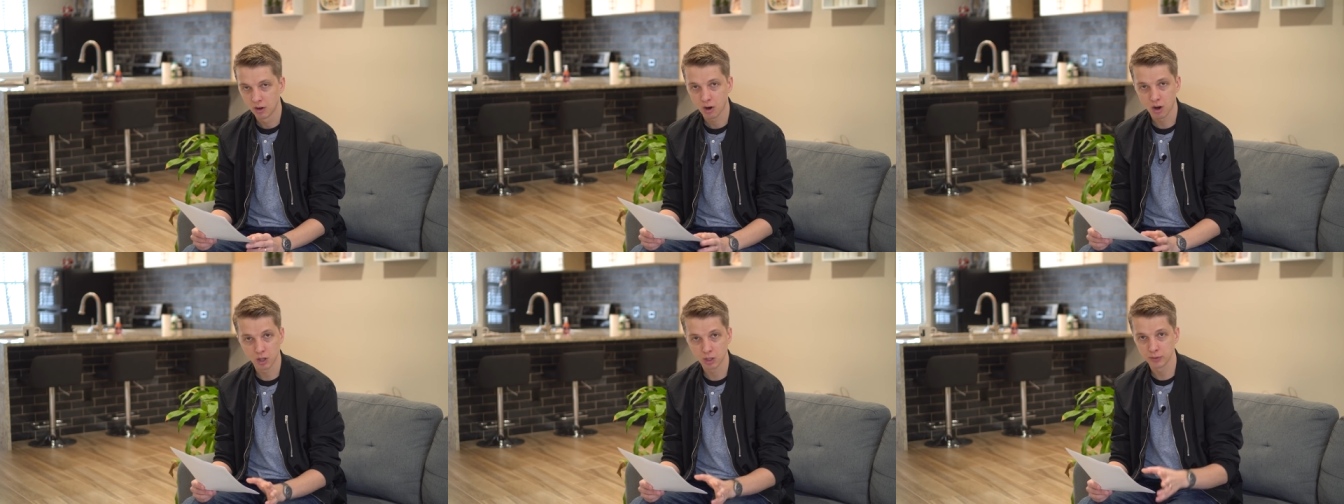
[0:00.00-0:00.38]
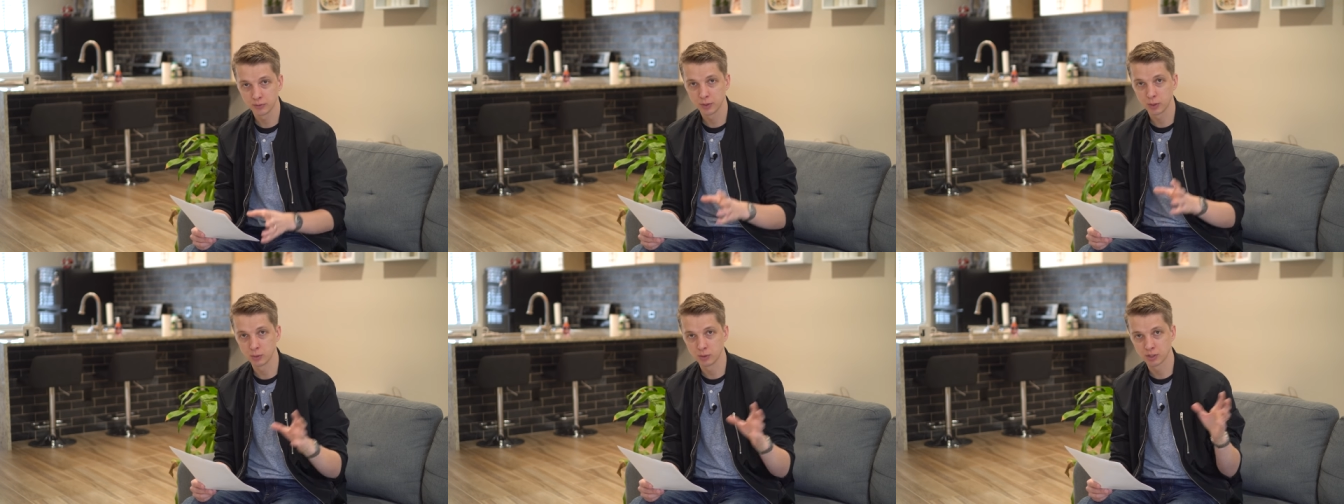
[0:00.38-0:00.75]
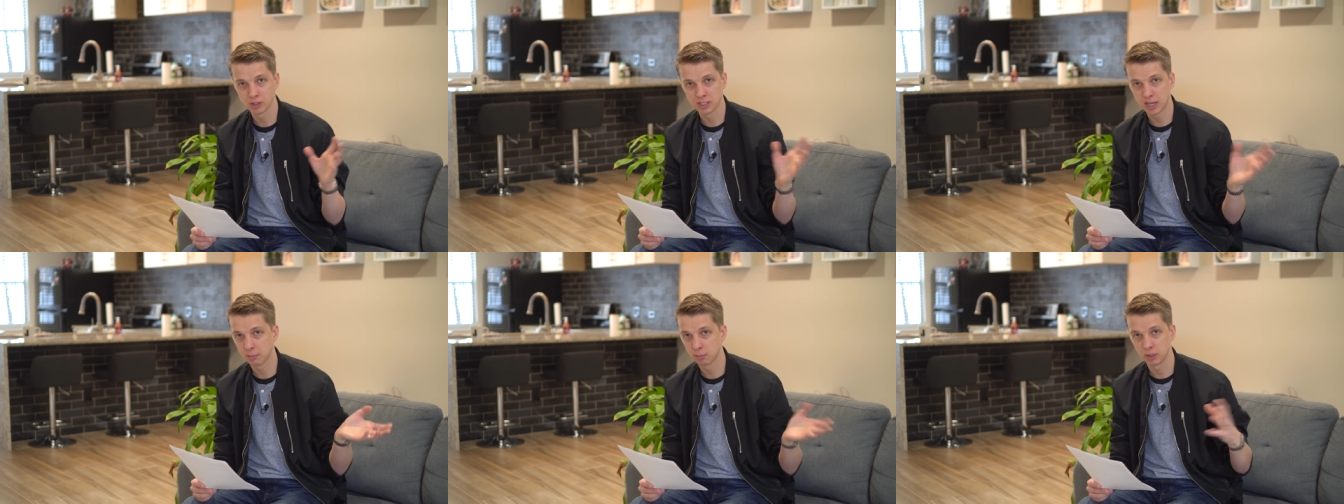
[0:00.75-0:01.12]
All of those
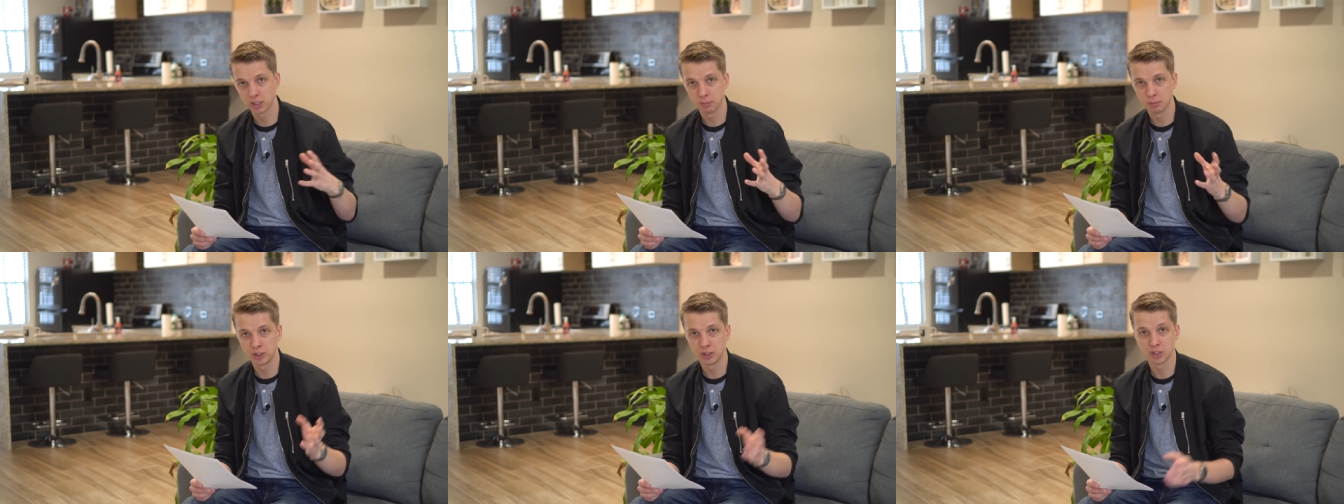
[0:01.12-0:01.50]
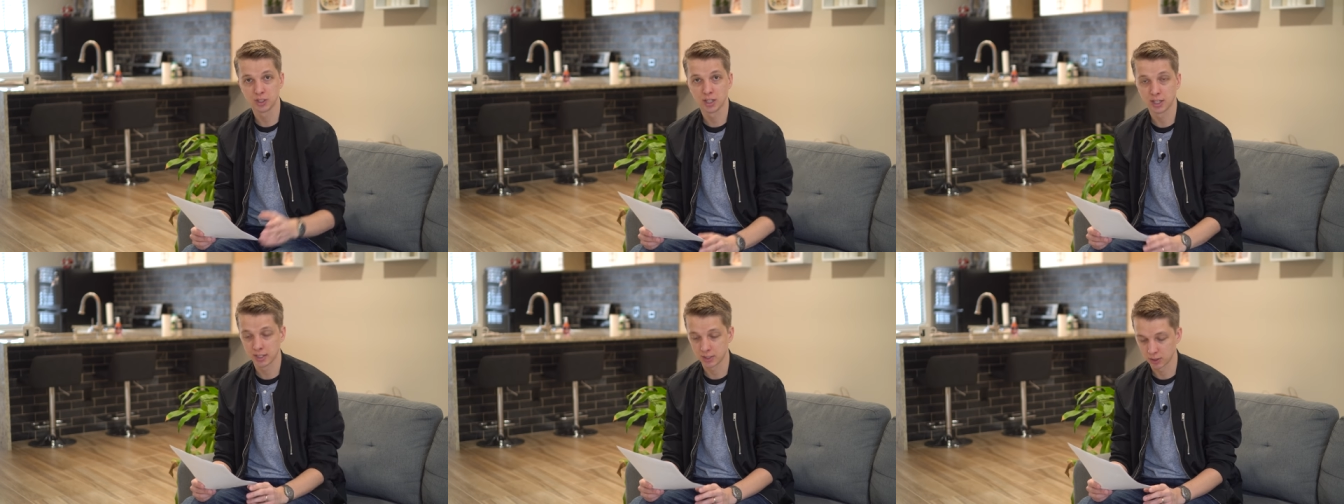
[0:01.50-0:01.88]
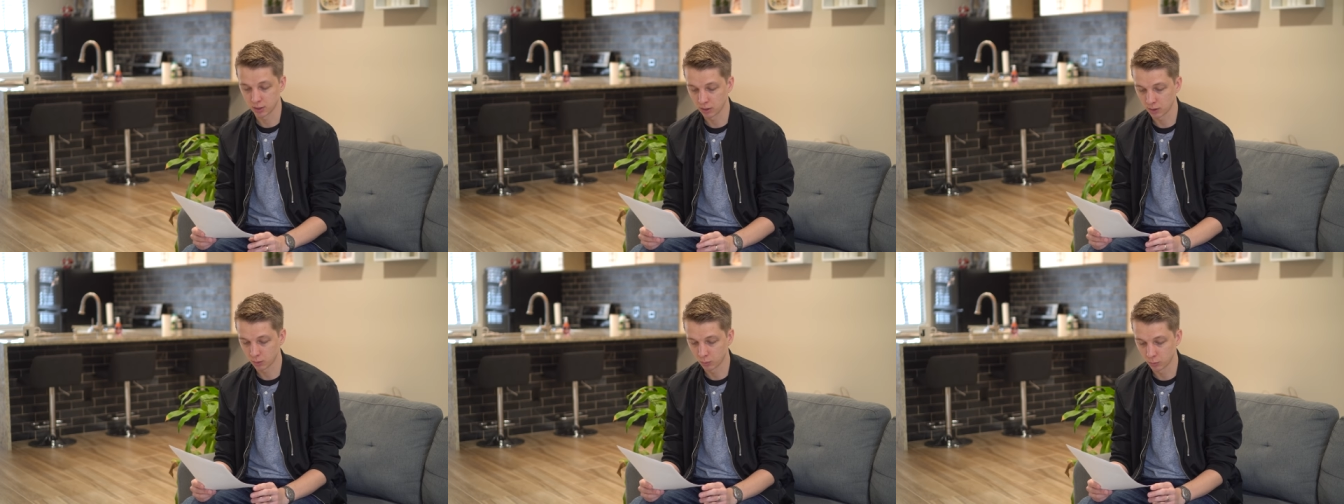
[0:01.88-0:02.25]
sample images that I
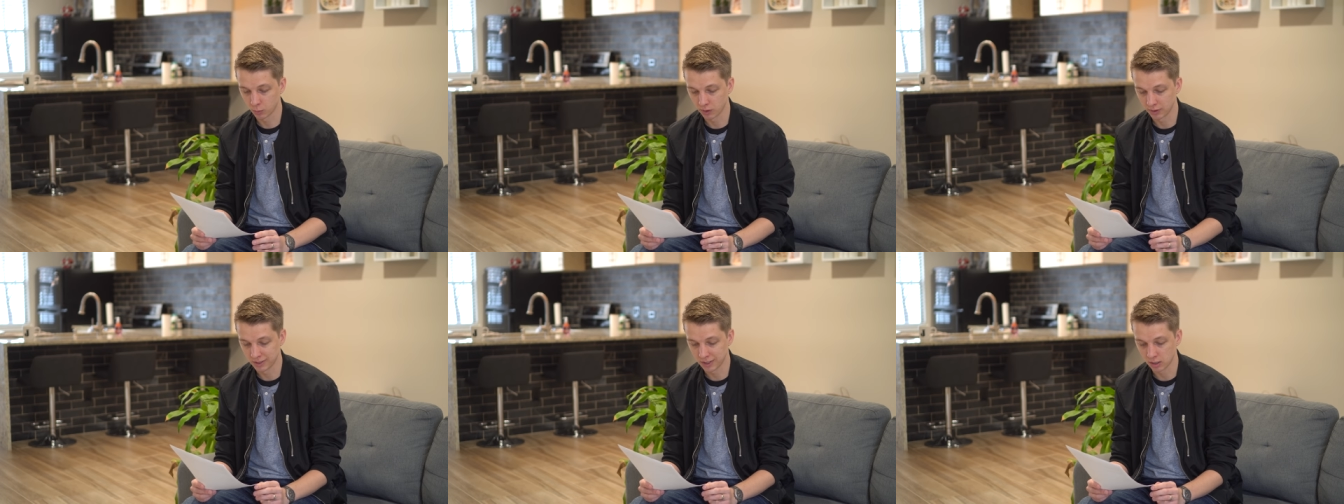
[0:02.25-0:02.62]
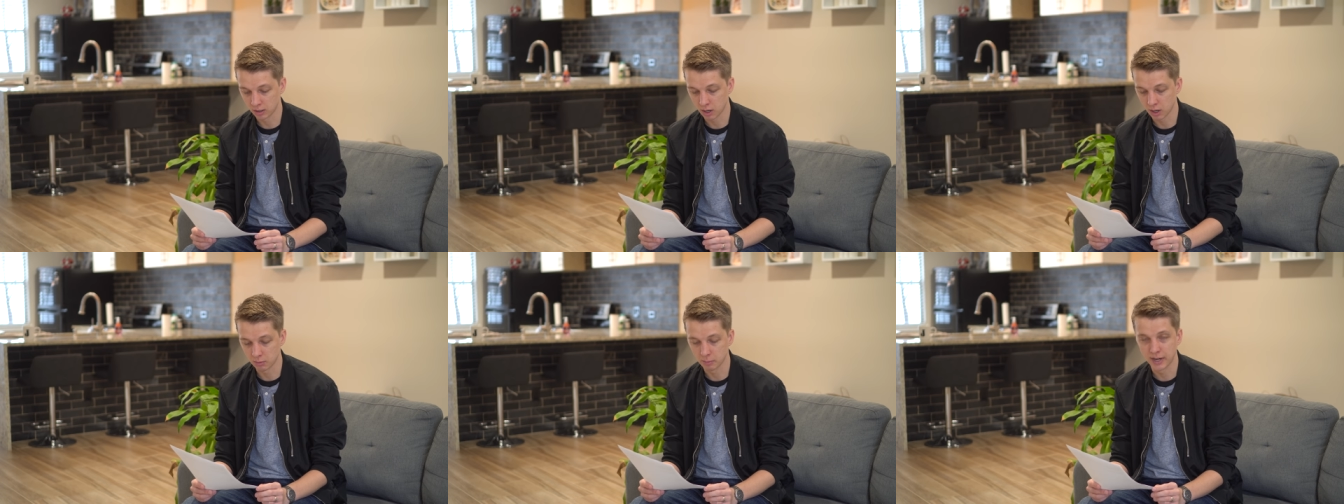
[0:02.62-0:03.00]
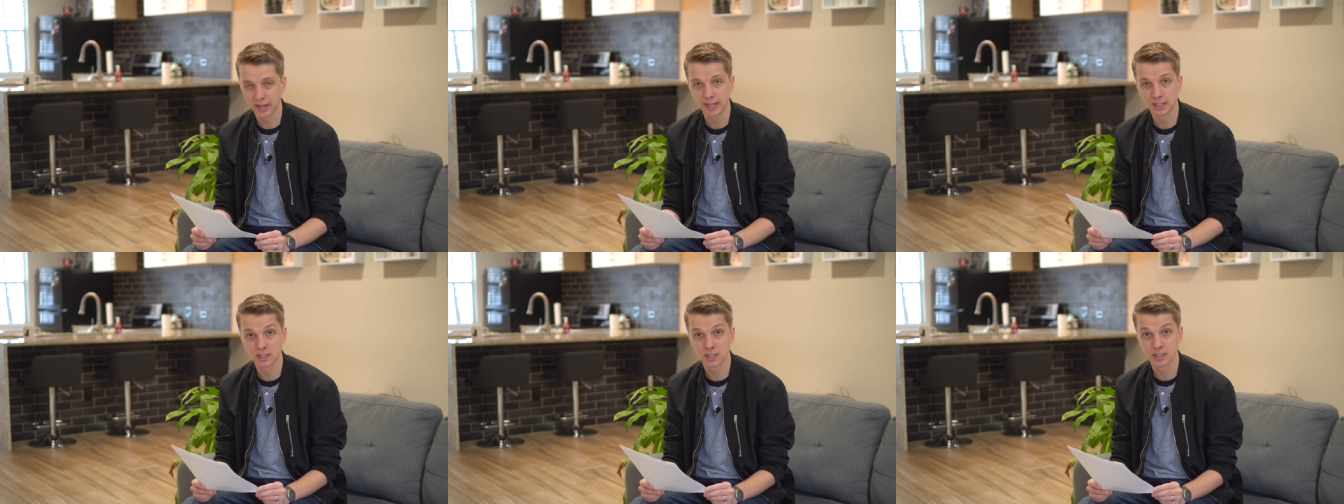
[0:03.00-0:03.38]
took were done on my
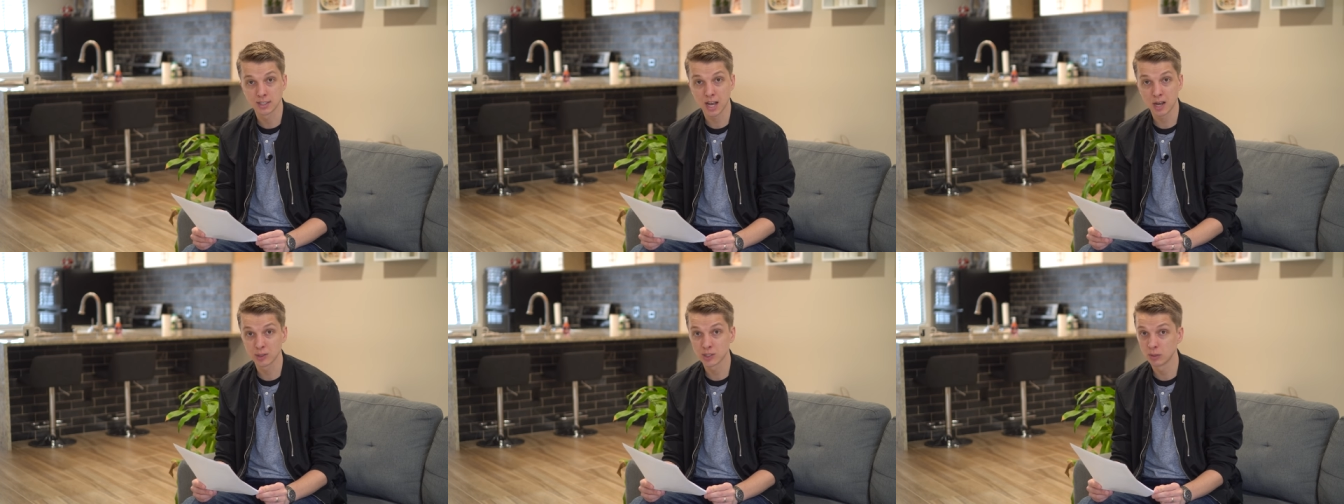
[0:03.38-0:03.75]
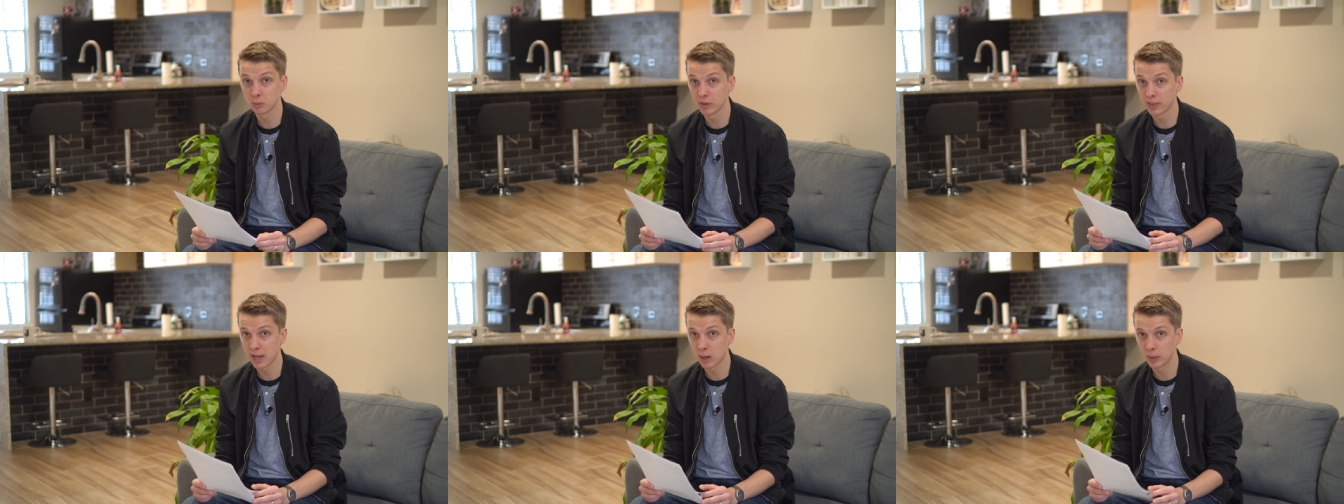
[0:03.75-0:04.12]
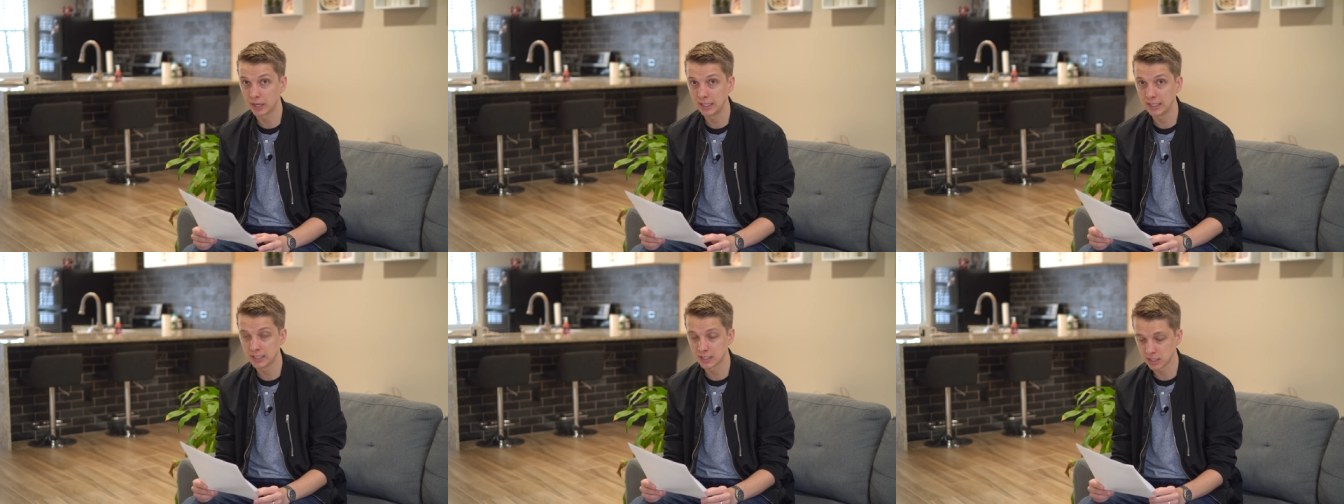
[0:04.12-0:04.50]
A6000 without
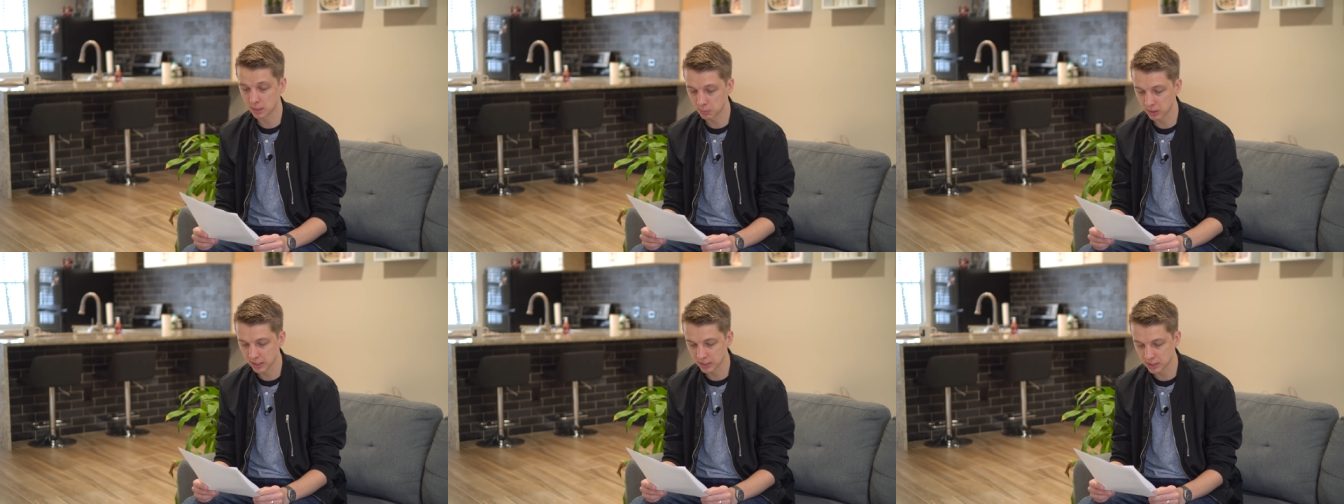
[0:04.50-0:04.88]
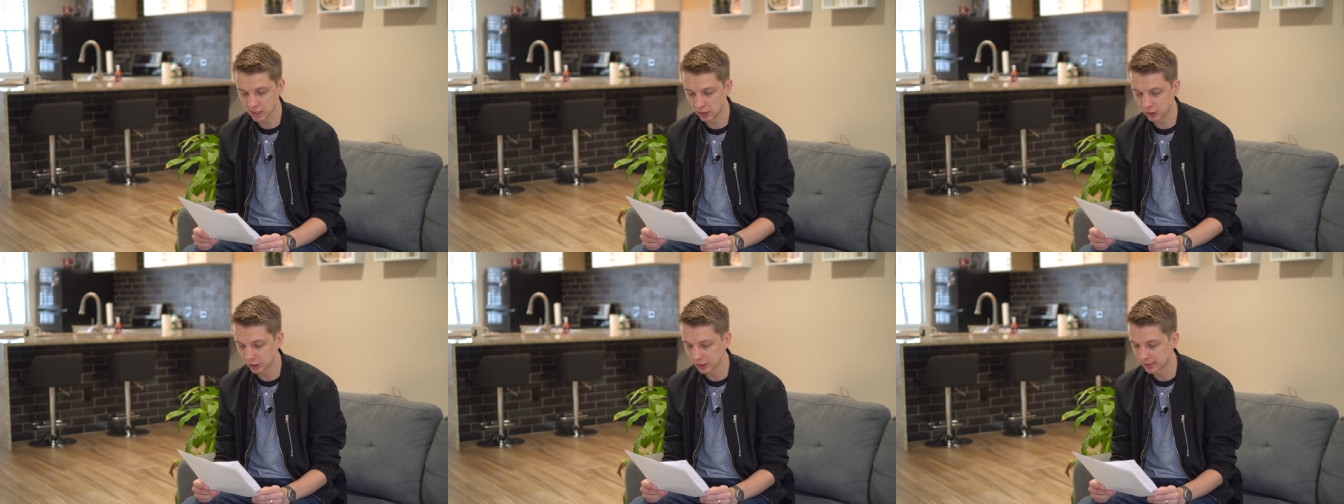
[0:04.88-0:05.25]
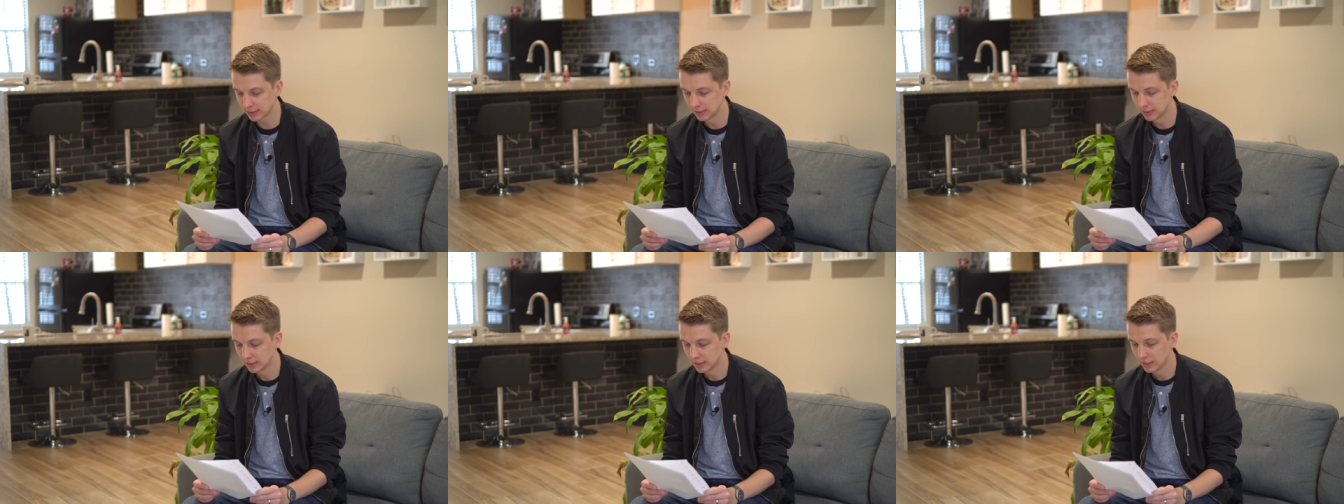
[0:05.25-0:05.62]
any stabilization.